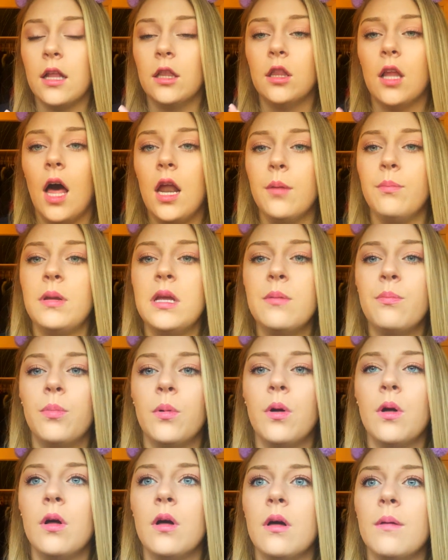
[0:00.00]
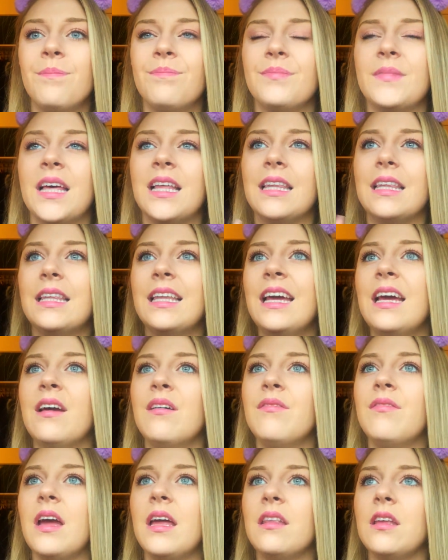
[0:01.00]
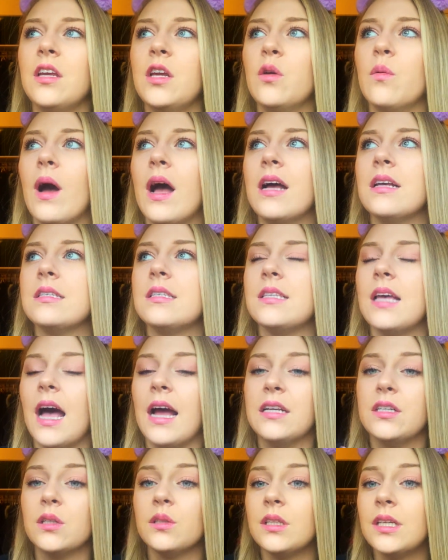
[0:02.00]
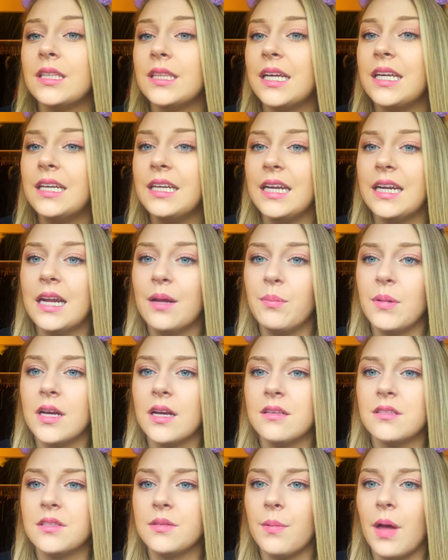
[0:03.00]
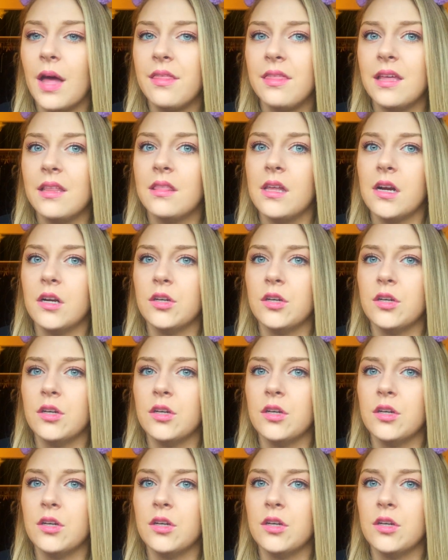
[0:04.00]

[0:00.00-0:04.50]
lot of people that live in the US, I don't think they need it because I think their